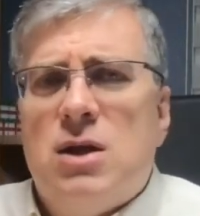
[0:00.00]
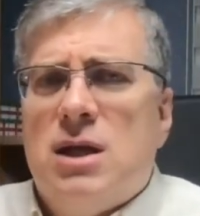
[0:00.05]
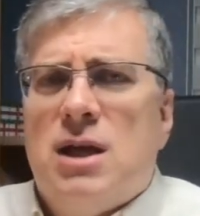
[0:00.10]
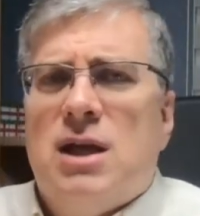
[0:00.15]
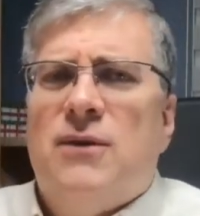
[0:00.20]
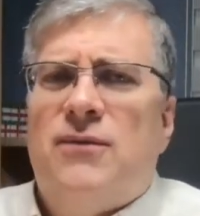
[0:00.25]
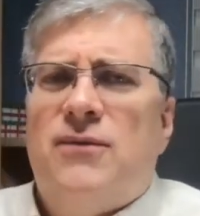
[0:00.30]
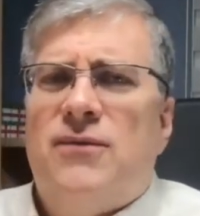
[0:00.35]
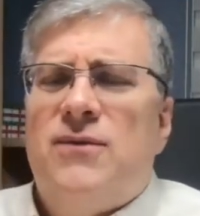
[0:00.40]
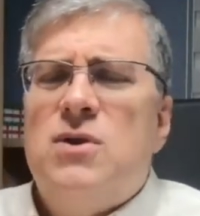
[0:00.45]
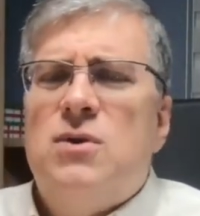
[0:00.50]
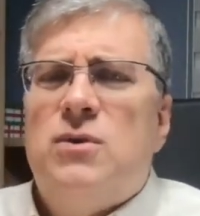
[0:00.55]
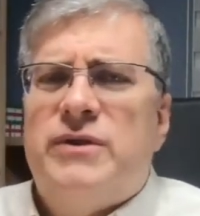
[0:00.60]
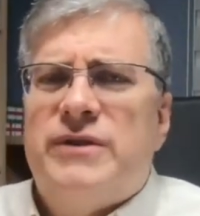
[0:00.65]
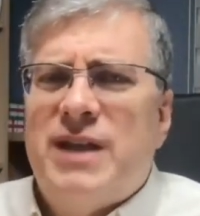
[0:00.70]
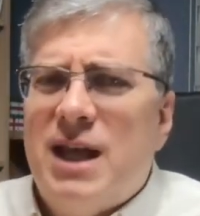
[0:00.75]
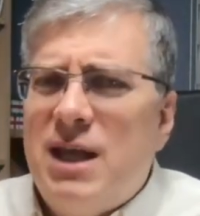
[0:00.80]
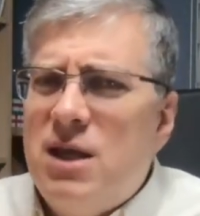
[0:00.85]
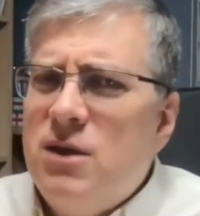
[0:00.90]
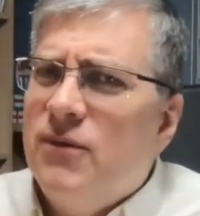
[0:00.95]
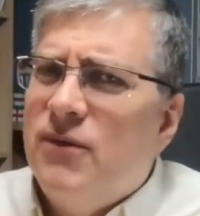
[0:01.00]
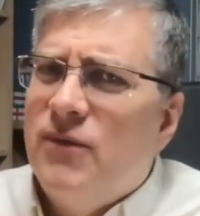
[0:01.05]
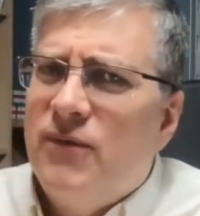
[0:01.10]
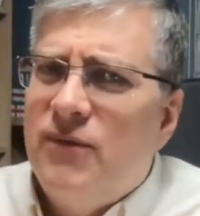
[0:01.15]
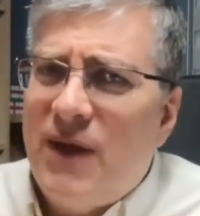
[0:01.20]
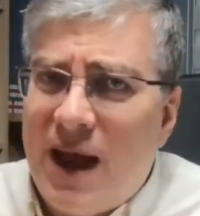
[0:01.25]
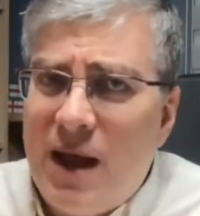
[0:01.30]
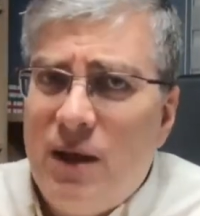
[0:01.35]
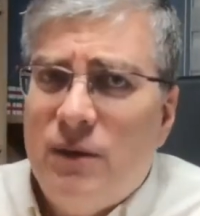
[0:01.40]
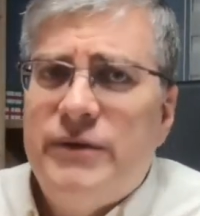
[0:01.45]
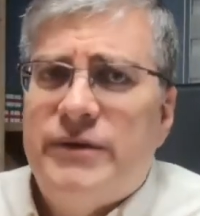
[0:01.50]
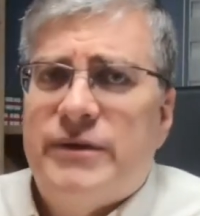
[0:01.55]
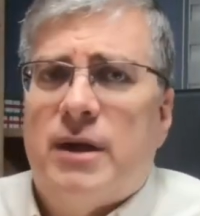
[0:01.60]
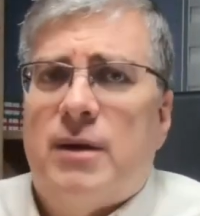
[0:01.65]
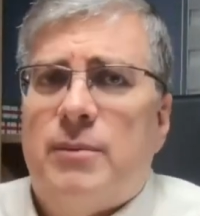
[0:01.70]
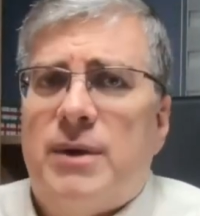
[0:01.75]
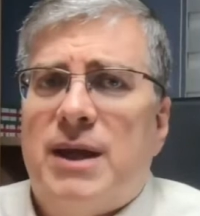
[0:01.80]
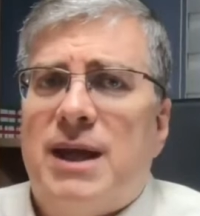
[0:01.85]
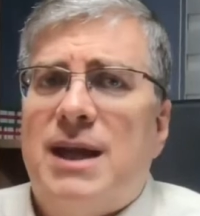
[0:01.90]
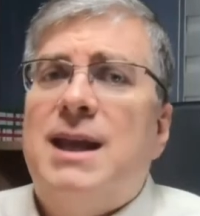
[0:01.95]
If you say you found
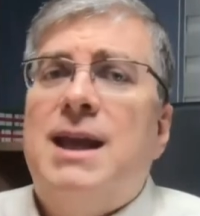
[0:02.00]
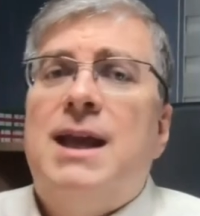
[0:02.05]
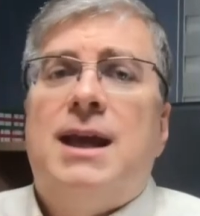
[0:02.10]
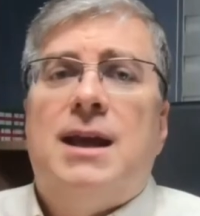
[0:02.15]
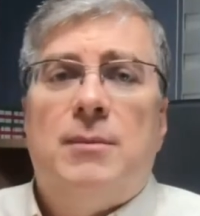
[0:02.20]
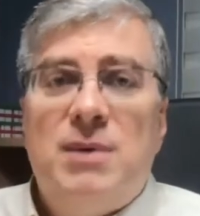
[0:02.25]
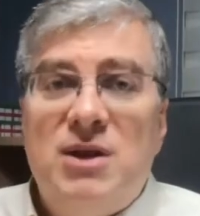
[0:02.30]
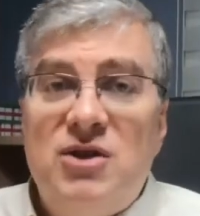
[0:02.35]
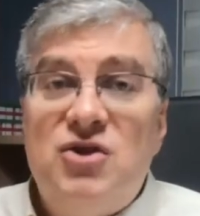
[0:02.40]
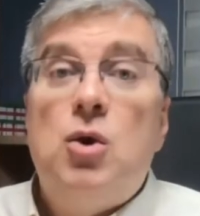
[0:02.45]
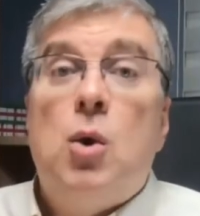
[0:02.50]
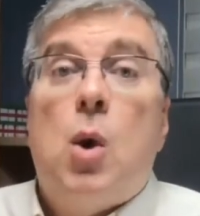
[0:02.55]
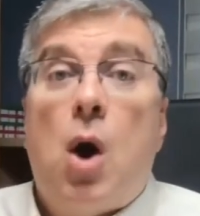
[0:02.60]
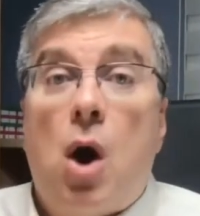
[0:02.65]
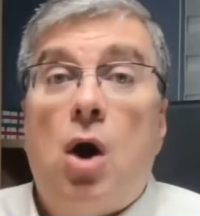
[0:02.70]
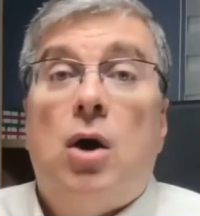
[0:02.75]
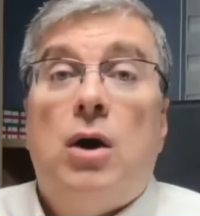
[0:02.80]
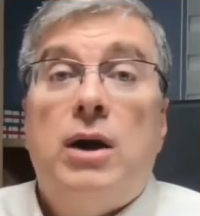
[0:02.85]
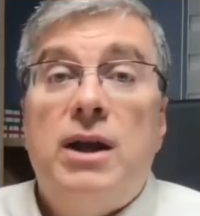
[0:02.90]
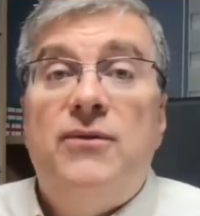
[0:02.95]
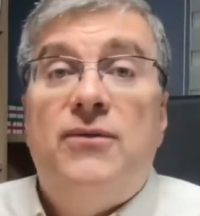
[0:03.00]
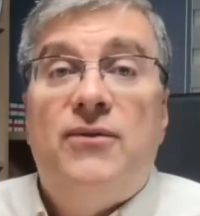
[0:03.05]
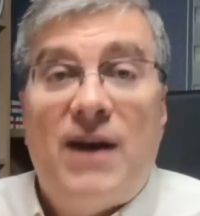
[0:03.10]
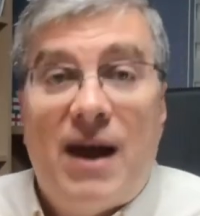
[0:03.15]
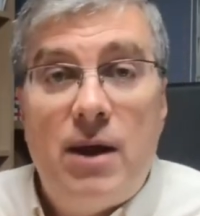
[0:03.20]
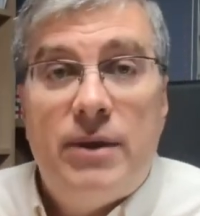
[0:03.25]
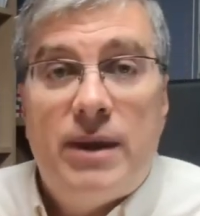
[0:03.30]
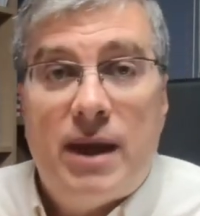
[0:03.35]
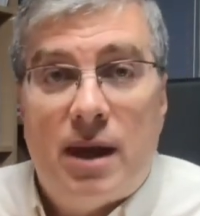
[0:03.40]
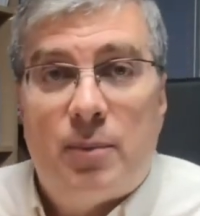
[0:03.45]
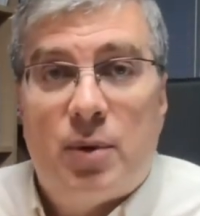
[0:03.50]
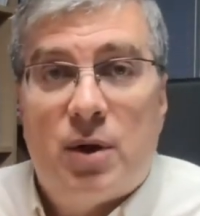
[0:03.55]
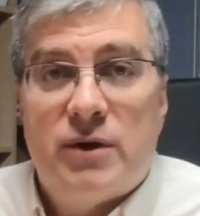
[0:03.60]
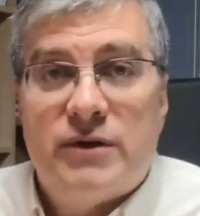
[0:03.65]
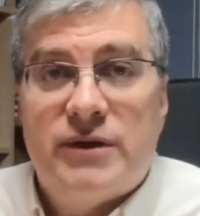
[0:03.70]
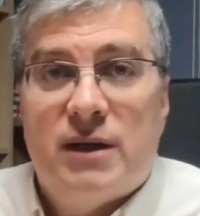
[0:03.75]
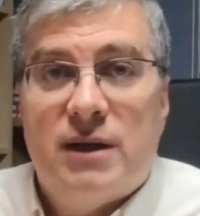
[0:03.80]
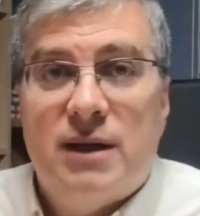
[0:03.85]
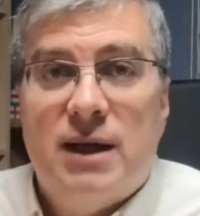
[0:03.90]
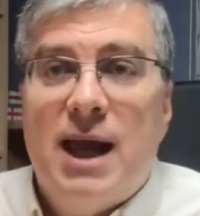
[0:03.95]
something, it means you already found that
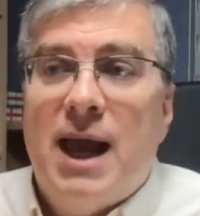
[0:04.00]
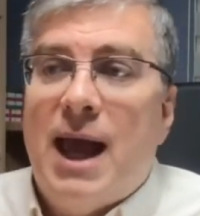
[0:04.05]
person.